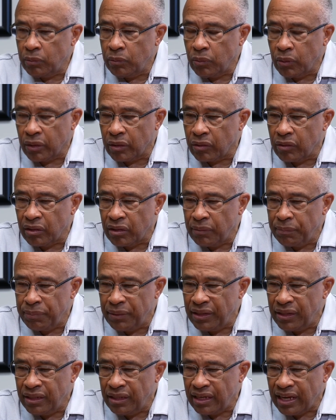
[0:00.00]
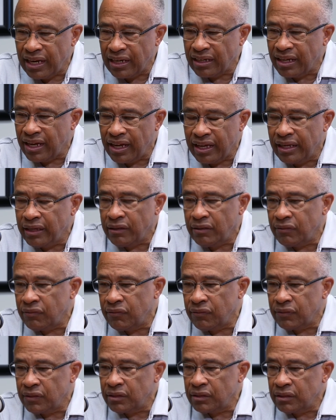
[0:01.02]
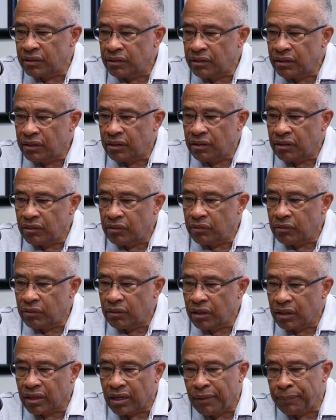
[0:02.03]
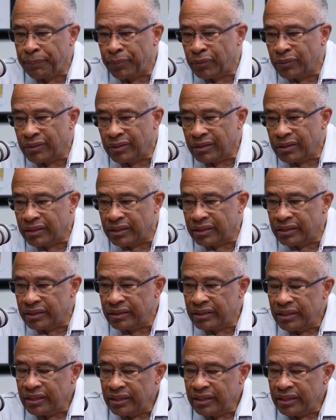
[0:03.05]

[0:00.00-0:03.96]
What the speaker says: weren't going to be that kind of a couple